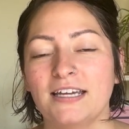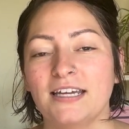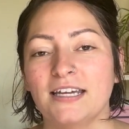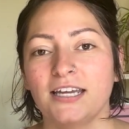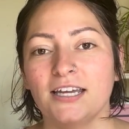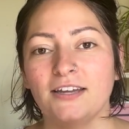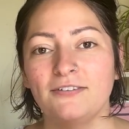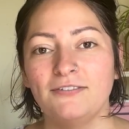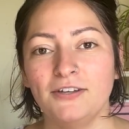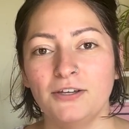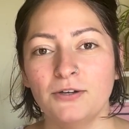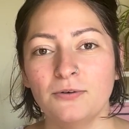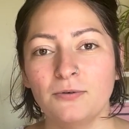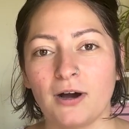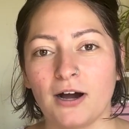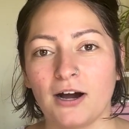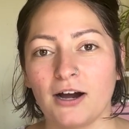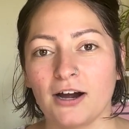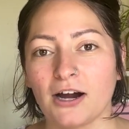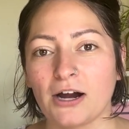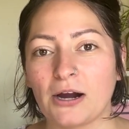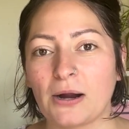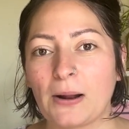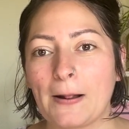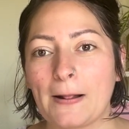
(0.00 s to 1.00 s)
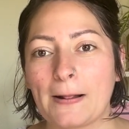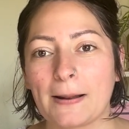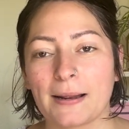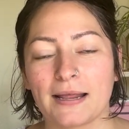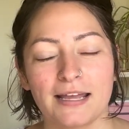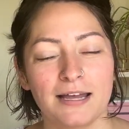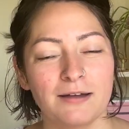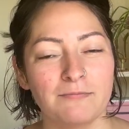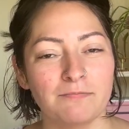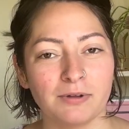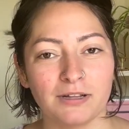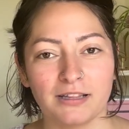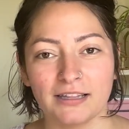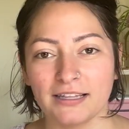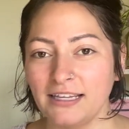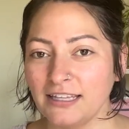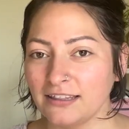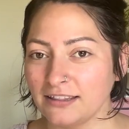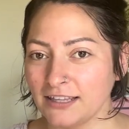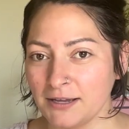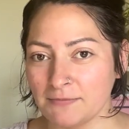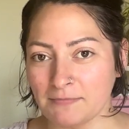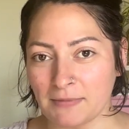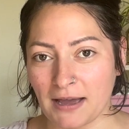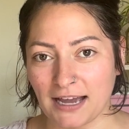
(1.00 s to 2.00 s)
If you are
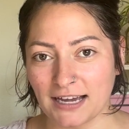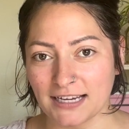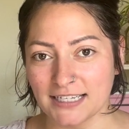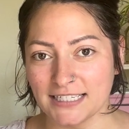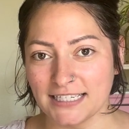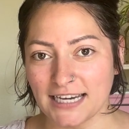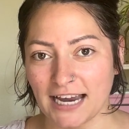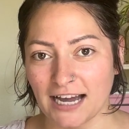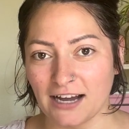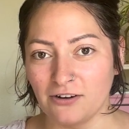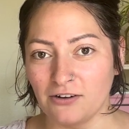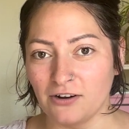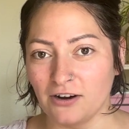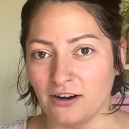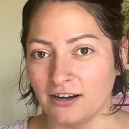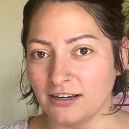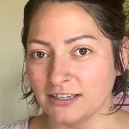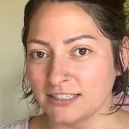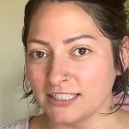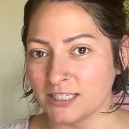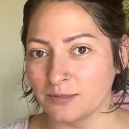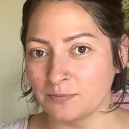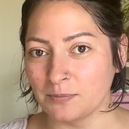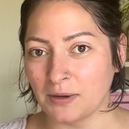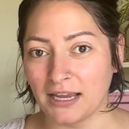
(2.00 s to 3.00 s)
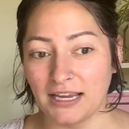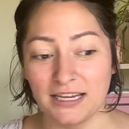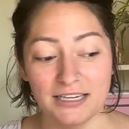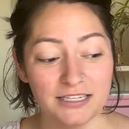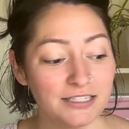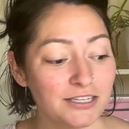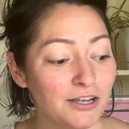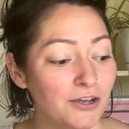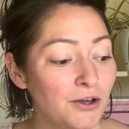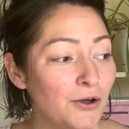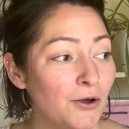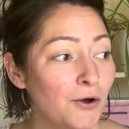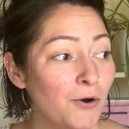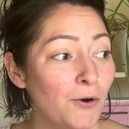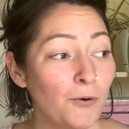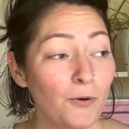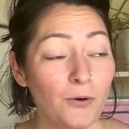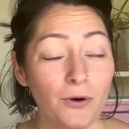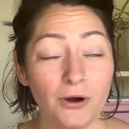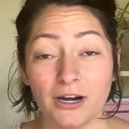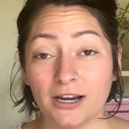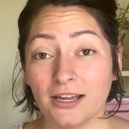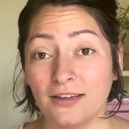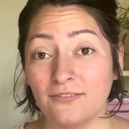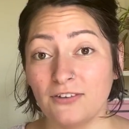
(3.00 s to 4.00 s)
completely maxed out on space,
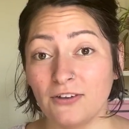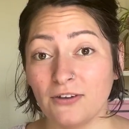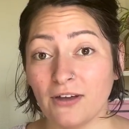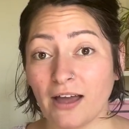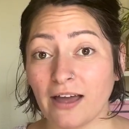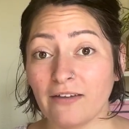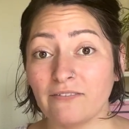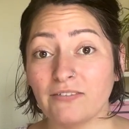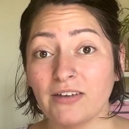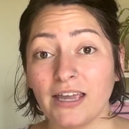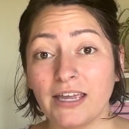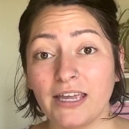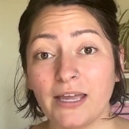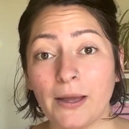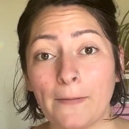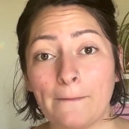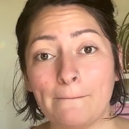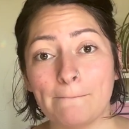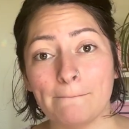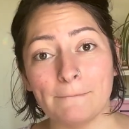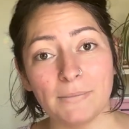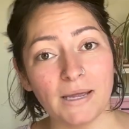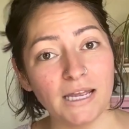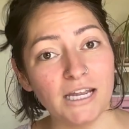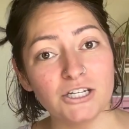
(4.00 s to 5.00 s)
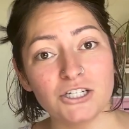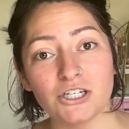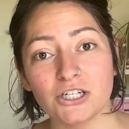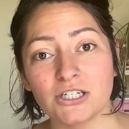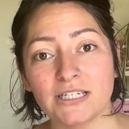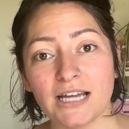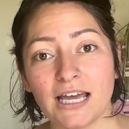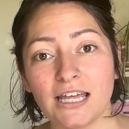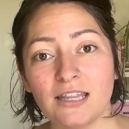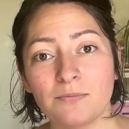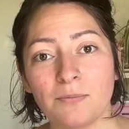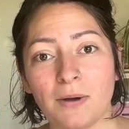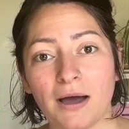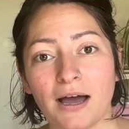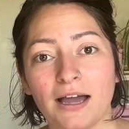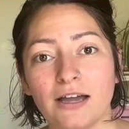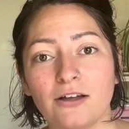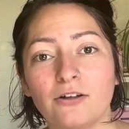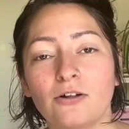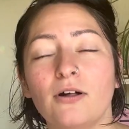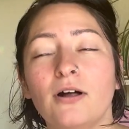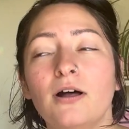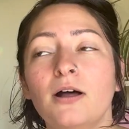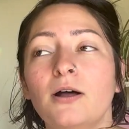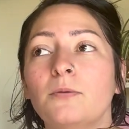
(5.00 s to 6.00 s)
or if you have a major death
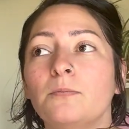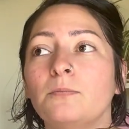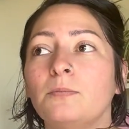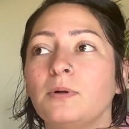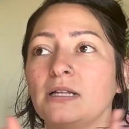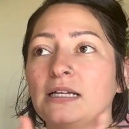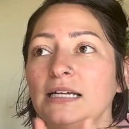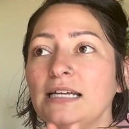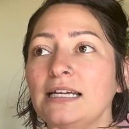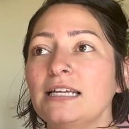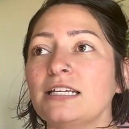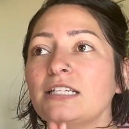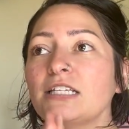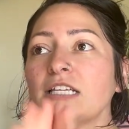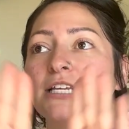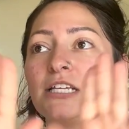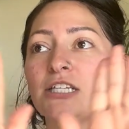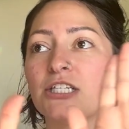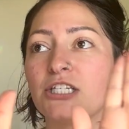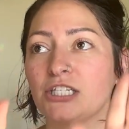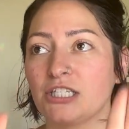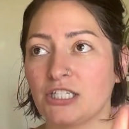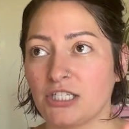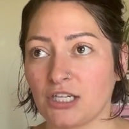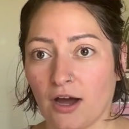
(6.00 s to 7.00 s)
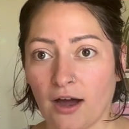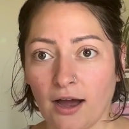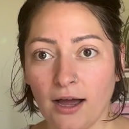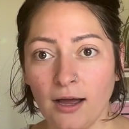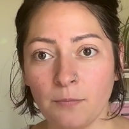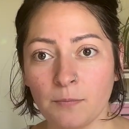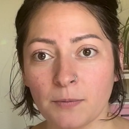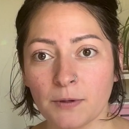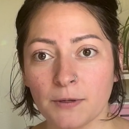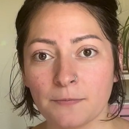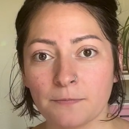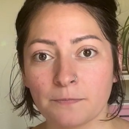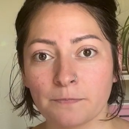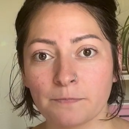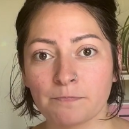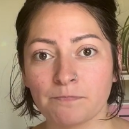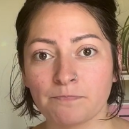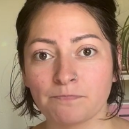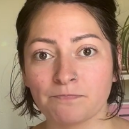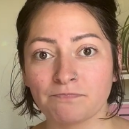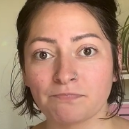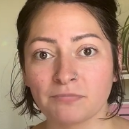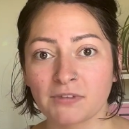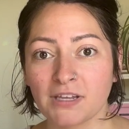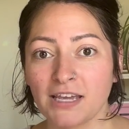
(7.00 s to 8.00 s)
pile, please stop,
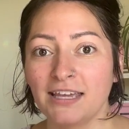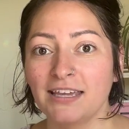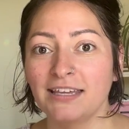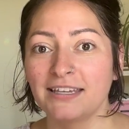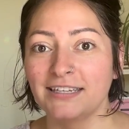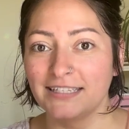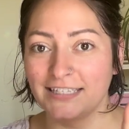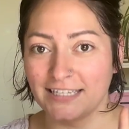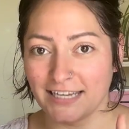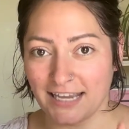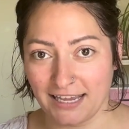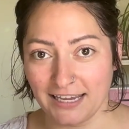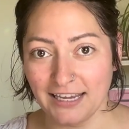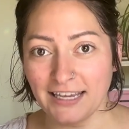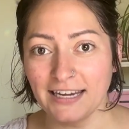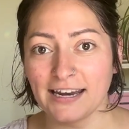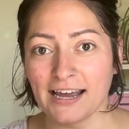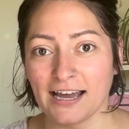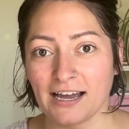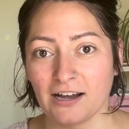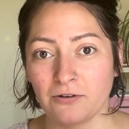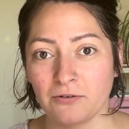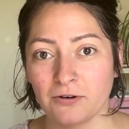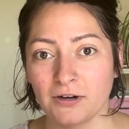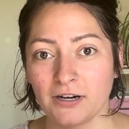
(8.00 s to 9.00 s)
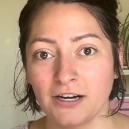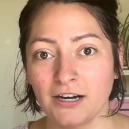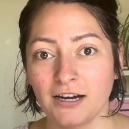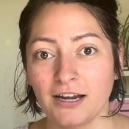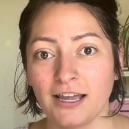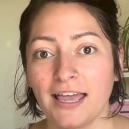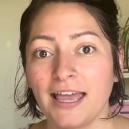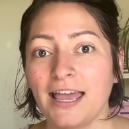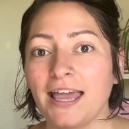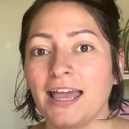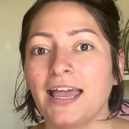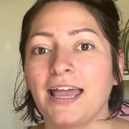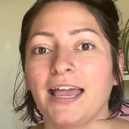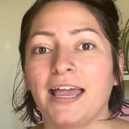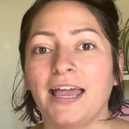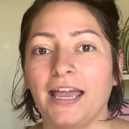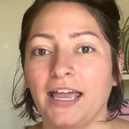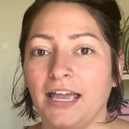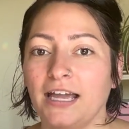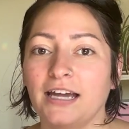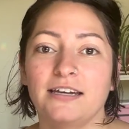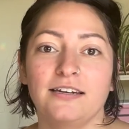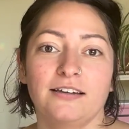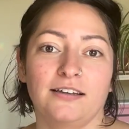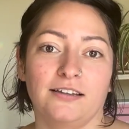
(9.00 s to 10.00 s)
take an hour,
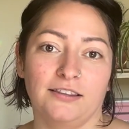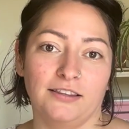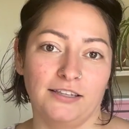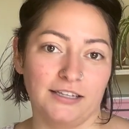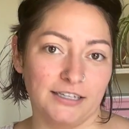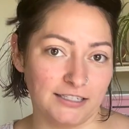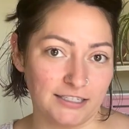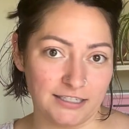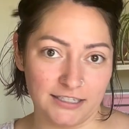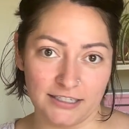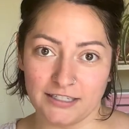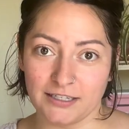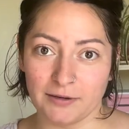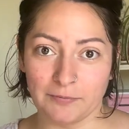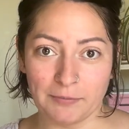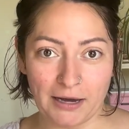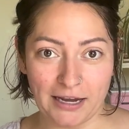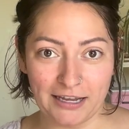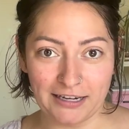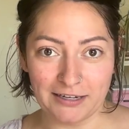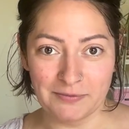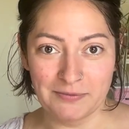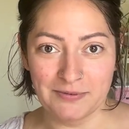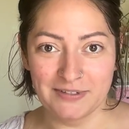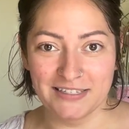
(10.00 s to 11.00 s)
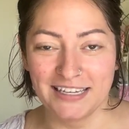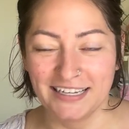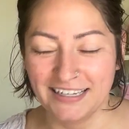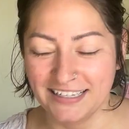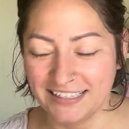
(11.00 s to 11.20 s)
and list some items.